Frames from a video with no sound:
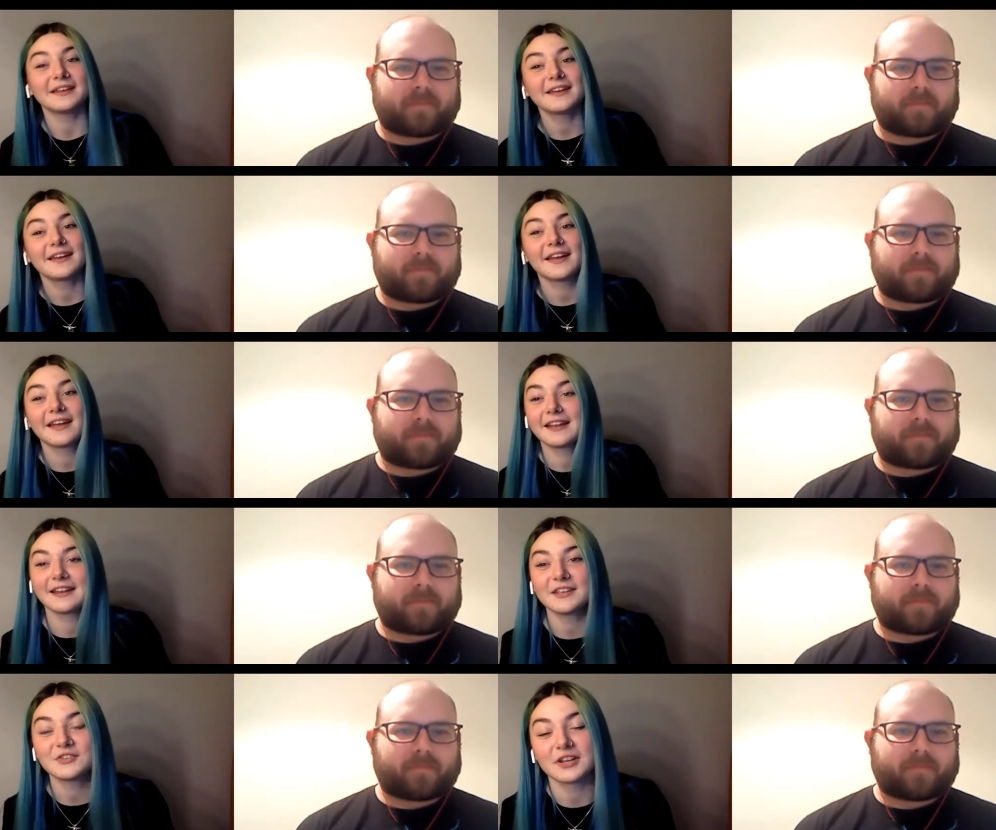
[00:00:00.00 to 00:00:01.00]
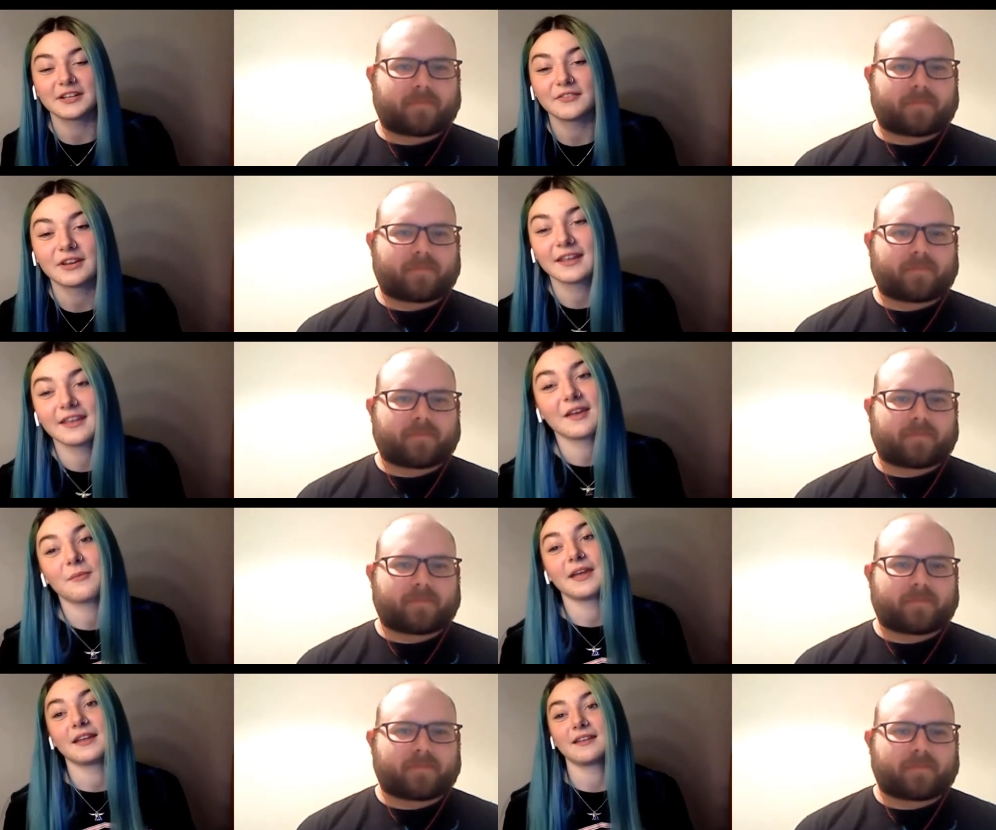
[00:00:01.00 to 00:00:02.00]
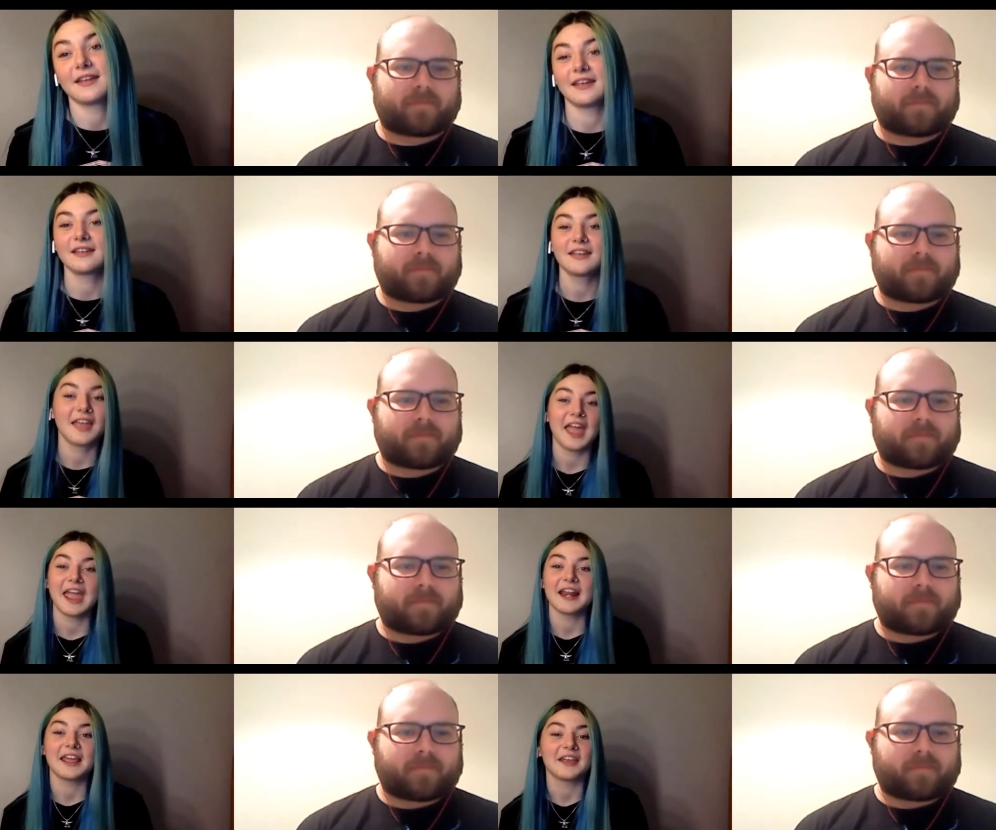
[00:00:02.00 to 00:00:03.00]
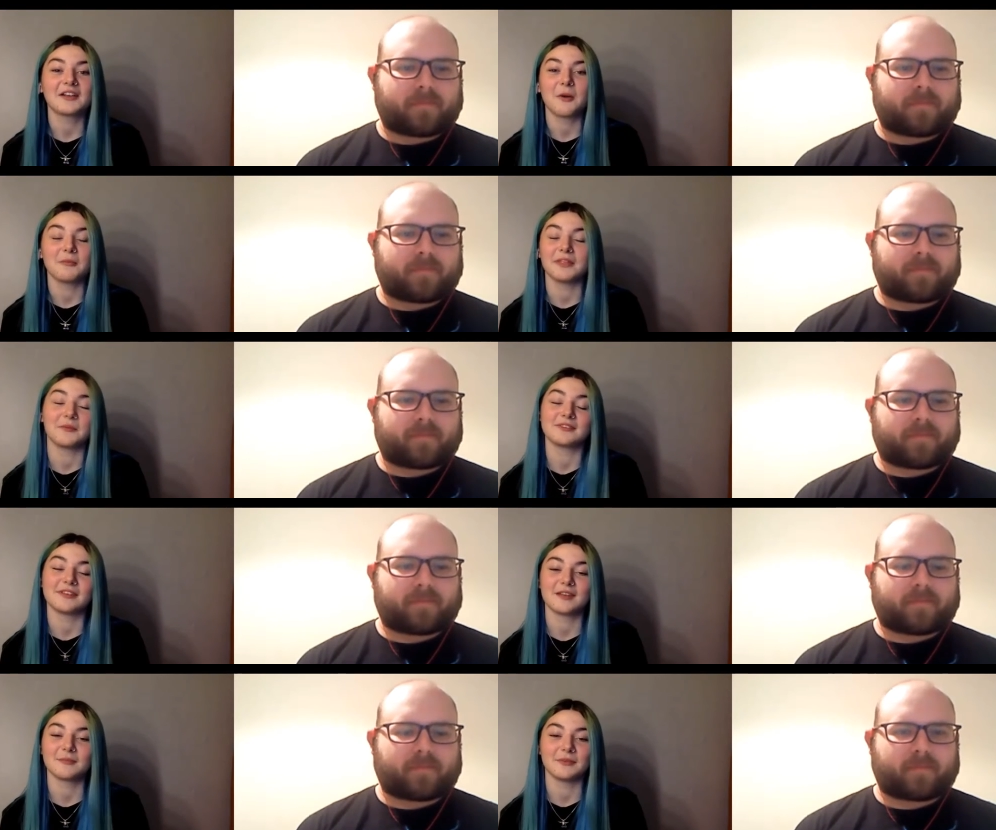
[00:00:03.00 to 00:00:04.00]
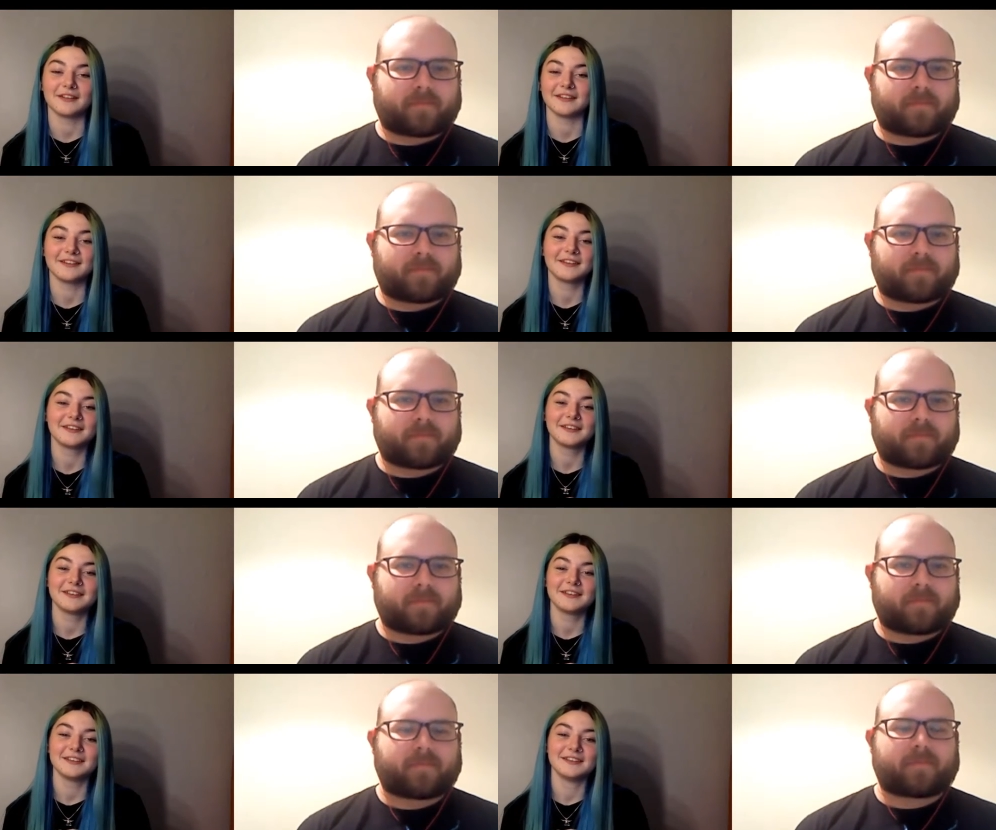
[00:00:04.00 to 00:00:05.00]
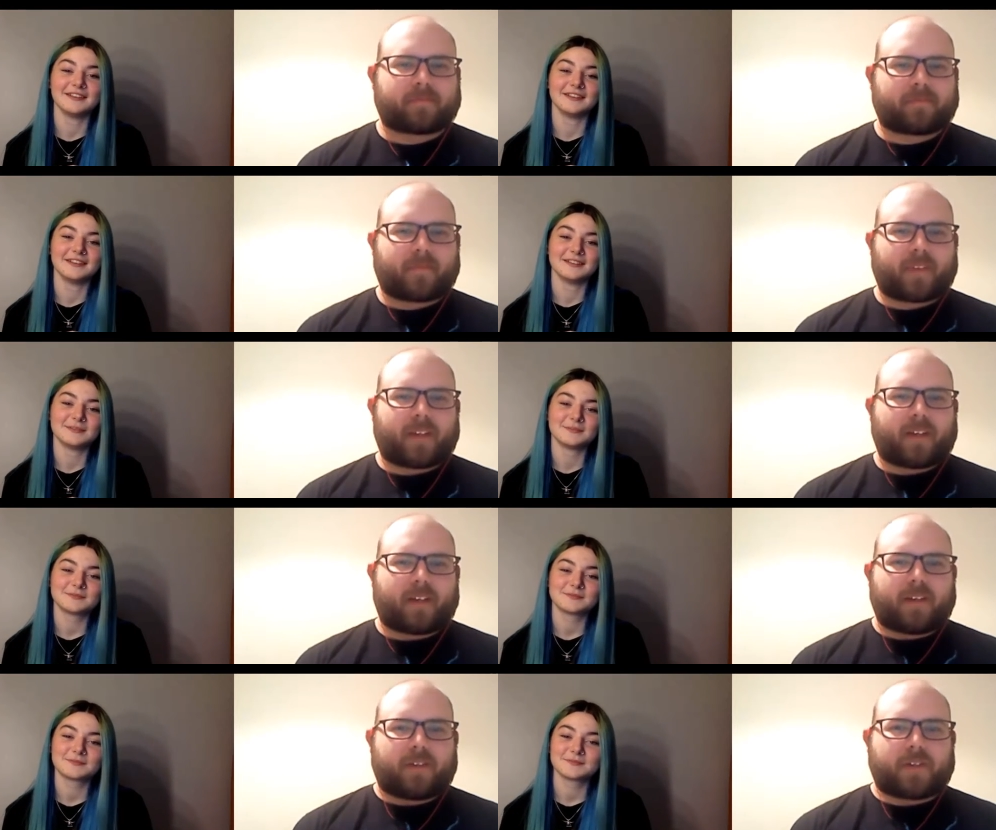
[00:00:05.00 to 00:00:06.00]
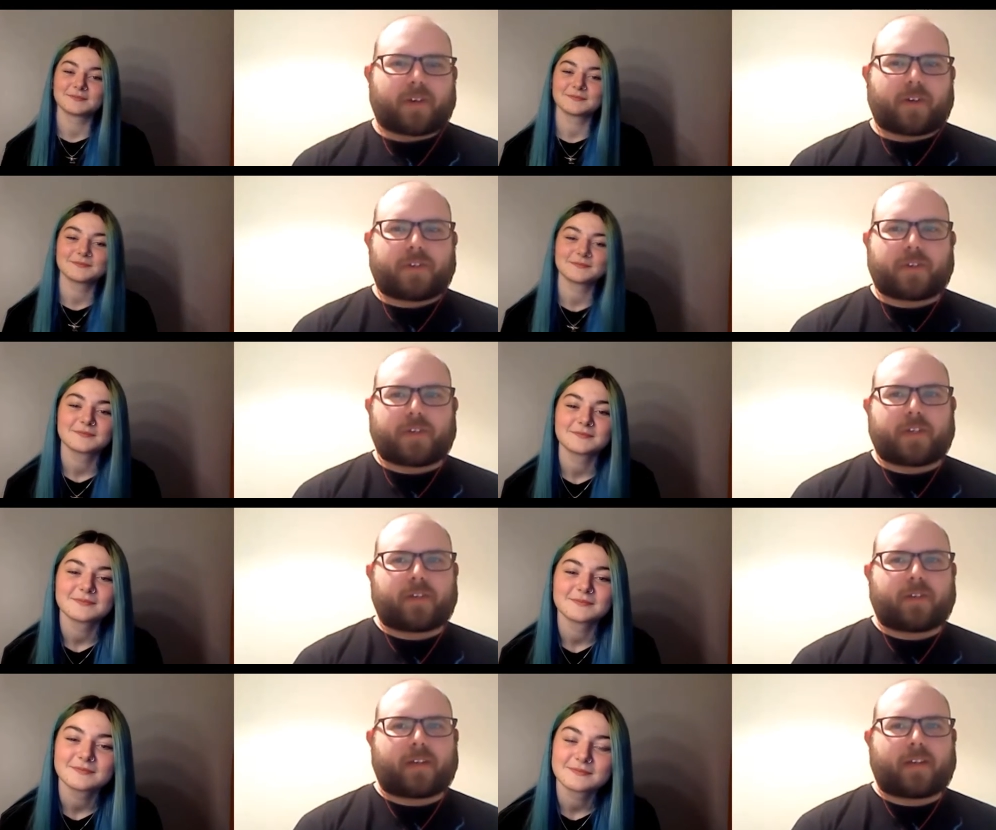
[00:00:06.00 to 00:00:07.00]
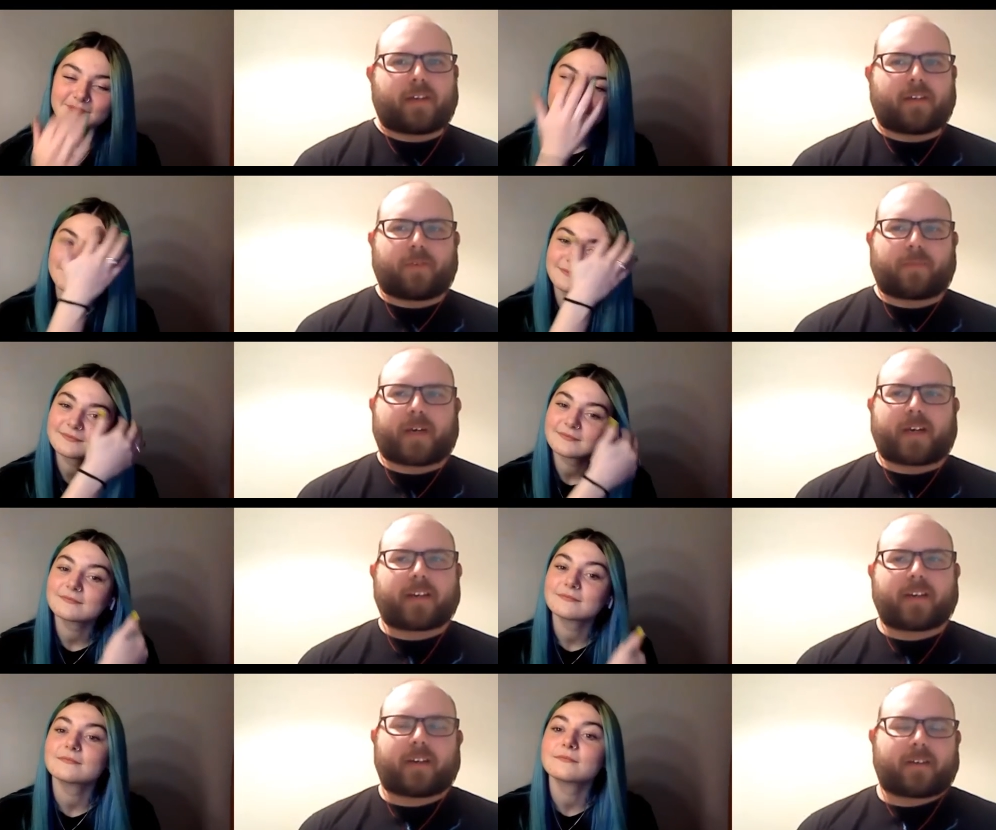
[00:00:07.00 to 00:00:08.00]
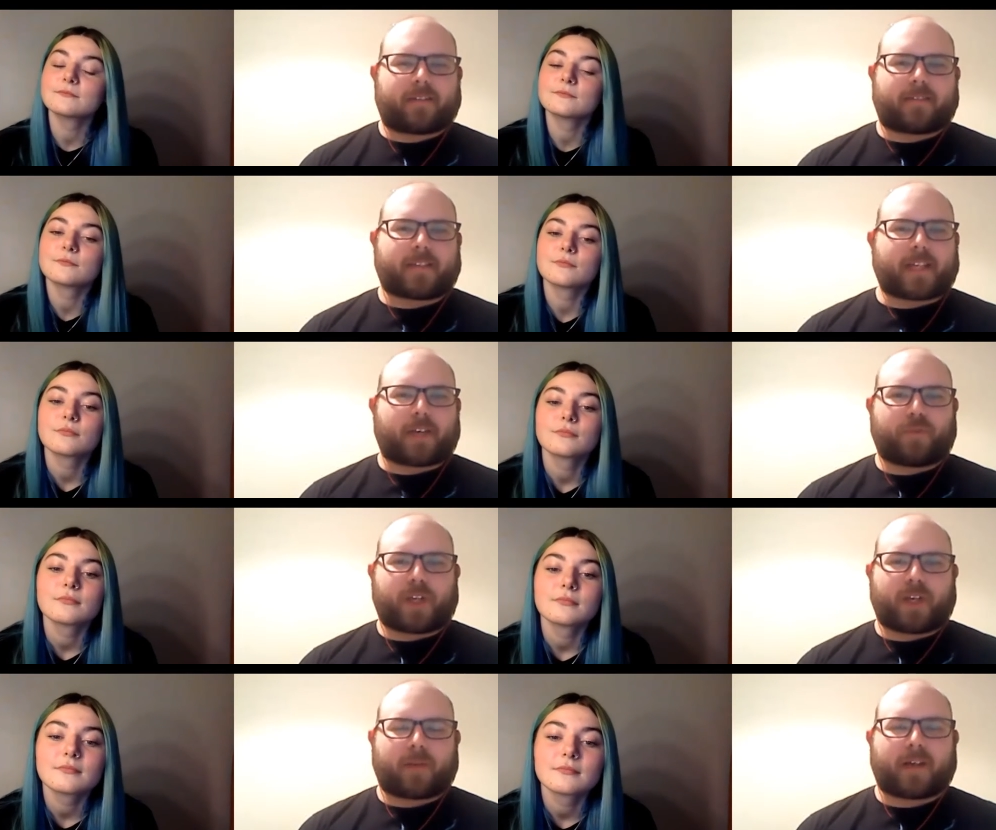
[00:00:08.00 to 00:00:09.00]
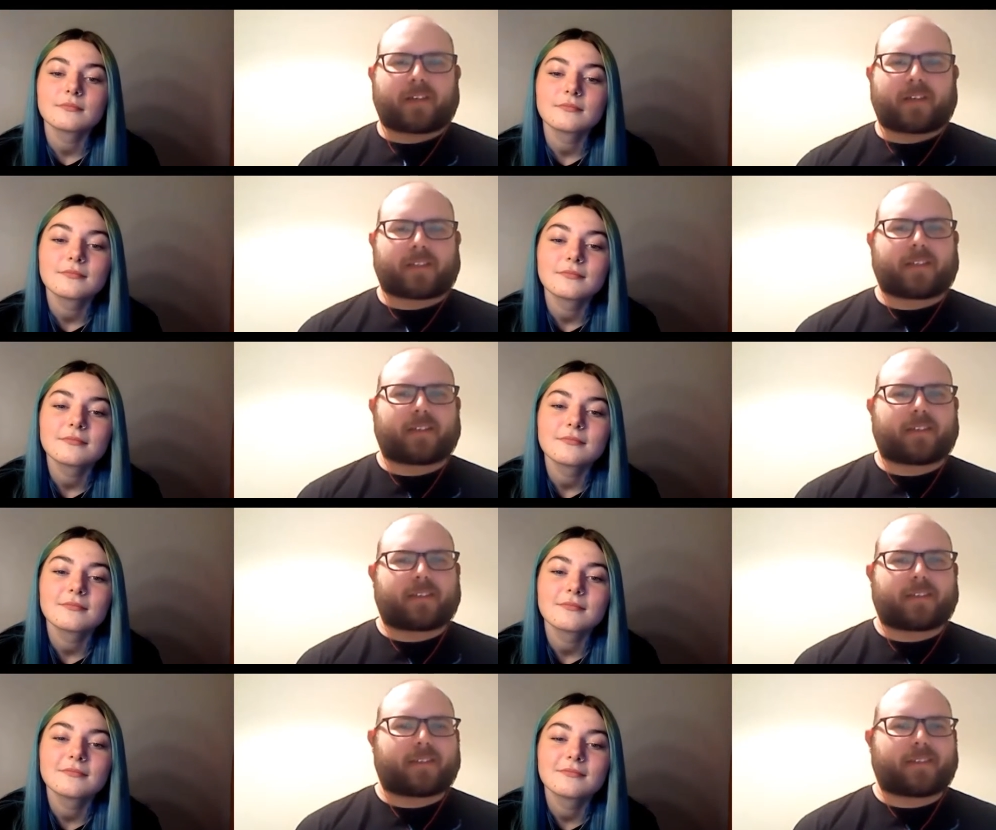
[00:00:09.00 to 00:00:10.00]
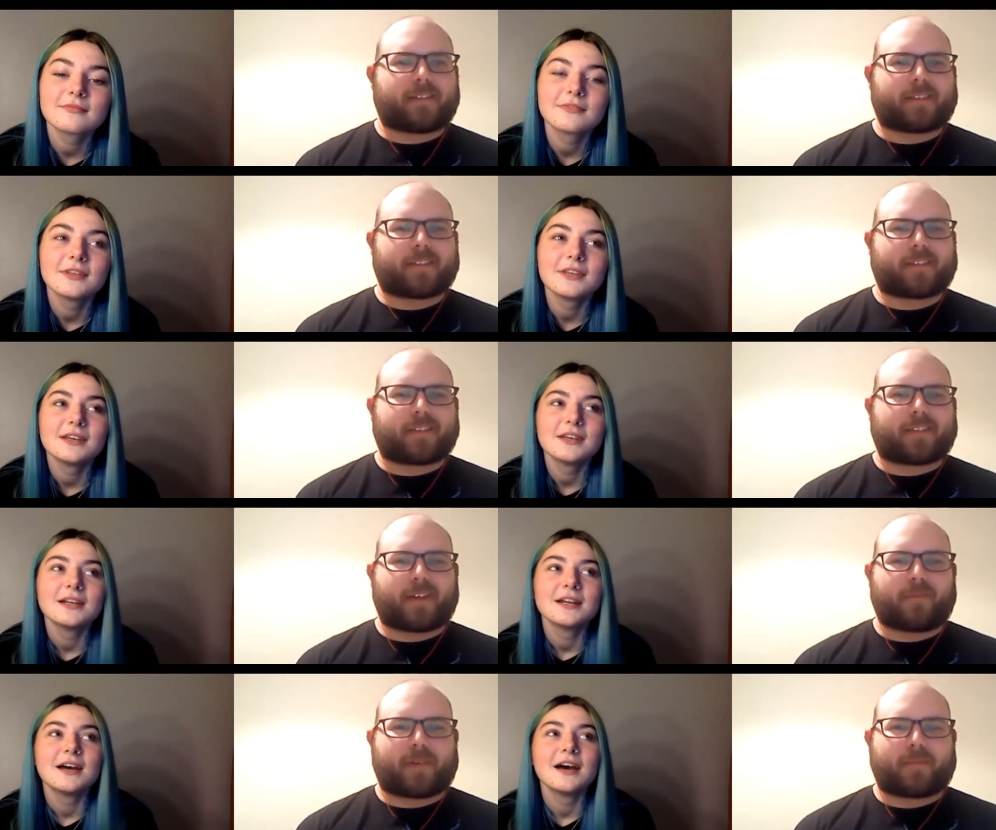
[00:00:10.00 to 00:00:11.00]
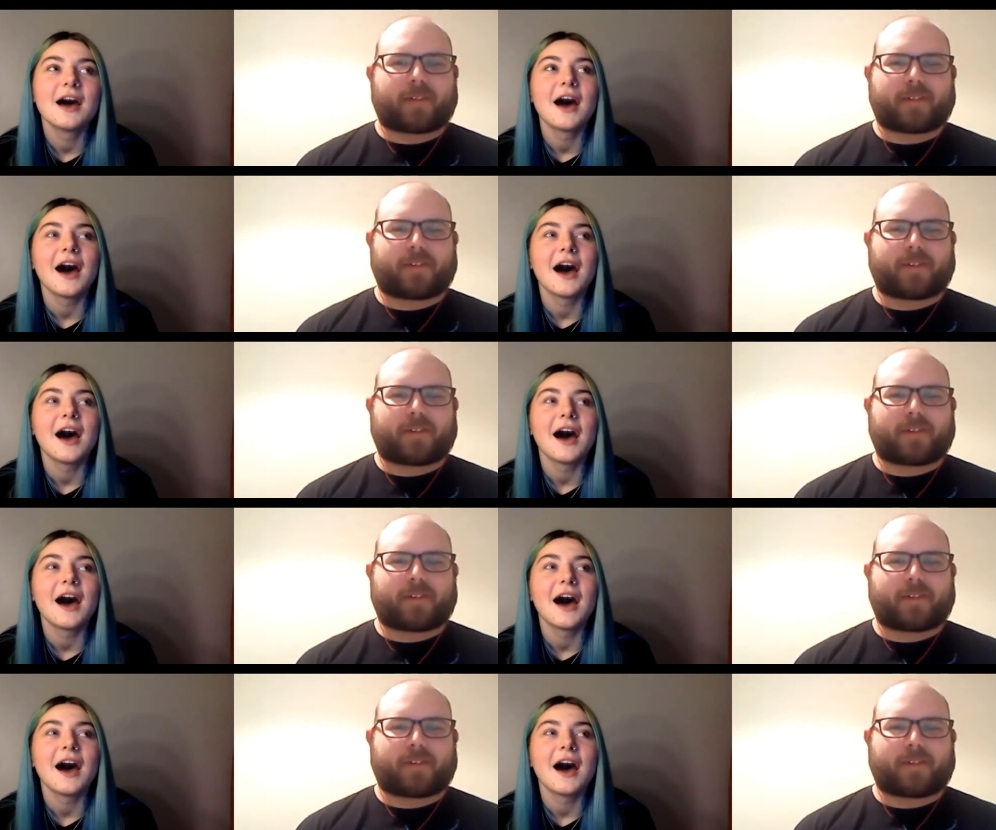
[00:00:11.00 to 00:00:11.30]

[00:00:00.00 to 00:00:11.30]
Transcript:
Speaker 1: be good at it. And then he tried everything to get me into any company that would take me, really.
Speaker 2: So did you do the old backyard stuff with your pals and that? Because I remember